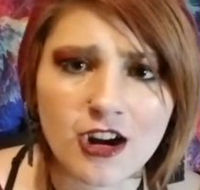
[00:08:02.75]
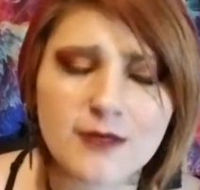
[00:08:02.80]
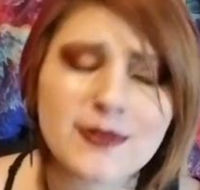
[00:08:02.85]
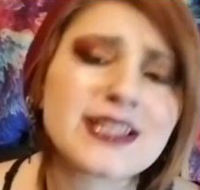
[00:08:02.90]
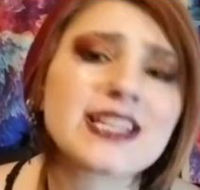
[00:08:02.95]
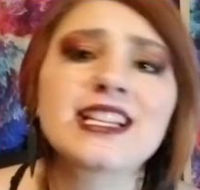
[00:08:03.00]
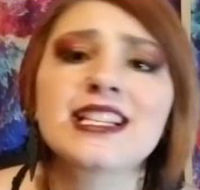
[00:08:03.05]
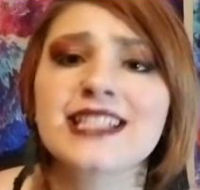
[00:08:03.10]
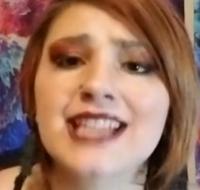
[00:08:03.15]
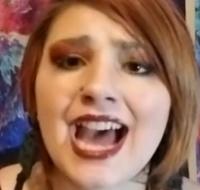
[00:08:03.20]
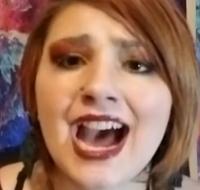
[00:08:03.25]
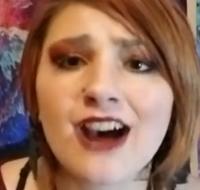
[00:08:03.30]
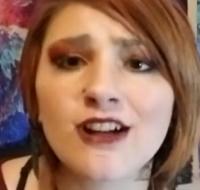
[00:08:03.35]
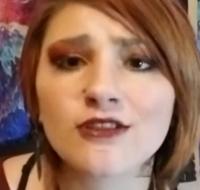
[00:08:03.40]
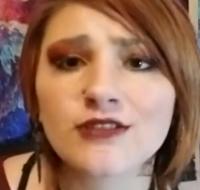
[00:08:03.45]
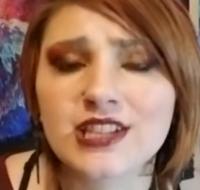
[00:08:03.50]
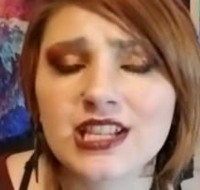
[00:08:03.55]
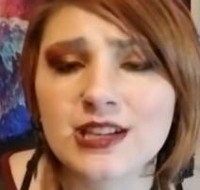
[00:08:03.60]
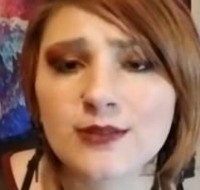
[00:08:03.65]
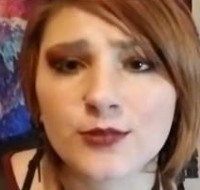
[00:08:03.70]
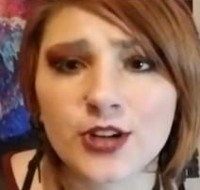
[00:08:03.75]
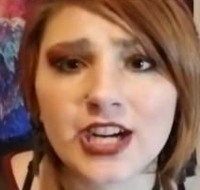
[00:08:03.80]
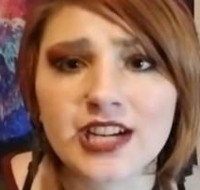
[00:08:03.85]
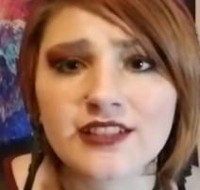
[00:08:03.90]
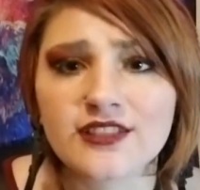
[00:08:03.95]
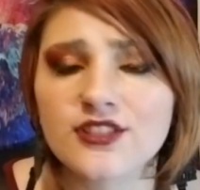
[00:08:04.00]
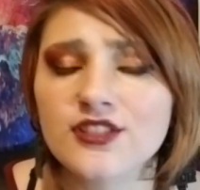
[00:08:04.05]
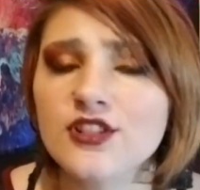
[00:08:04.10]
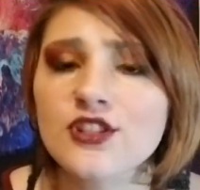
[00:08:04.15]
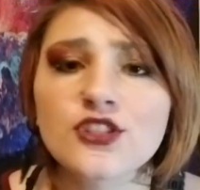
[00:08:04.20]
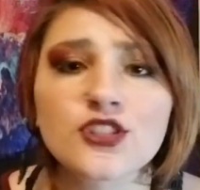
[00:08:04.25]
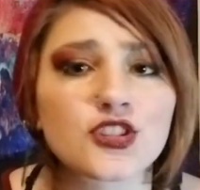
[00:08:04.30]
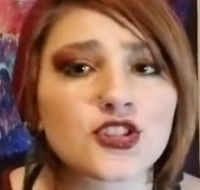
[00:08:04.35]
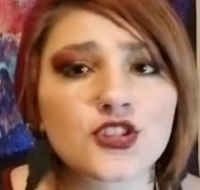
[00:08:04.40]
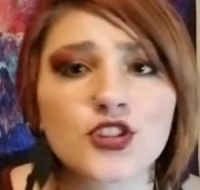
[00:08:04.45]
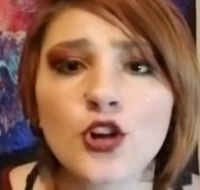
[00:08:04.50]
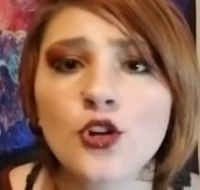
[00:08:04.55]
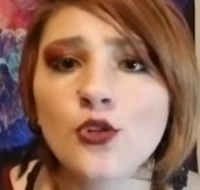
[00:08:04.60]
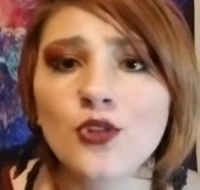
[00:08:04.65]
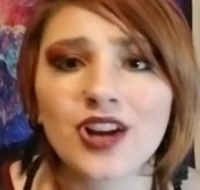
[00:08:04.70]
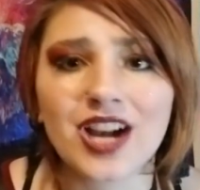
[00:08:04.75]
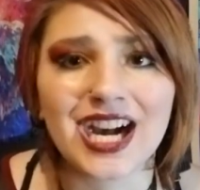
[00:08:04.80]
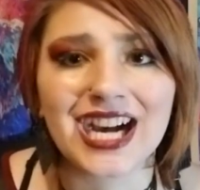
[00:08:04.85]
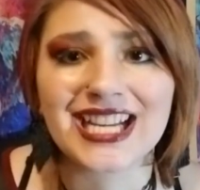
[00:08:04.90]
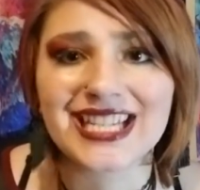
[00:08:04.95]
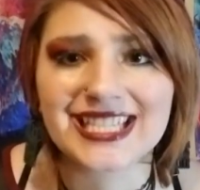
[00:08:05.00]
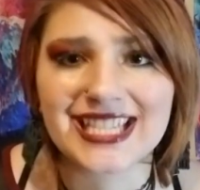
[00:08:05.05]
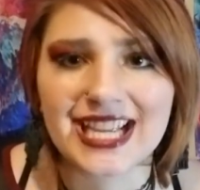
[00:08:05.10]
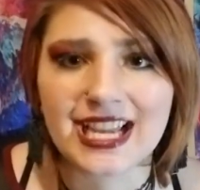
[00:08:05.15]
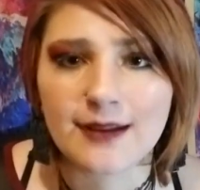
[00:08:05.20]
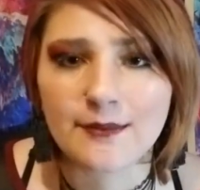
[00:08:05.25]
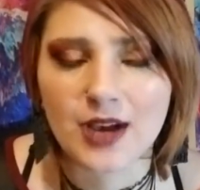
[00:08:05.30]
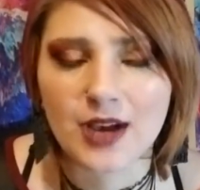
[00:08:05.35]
because housing prices are so goddamn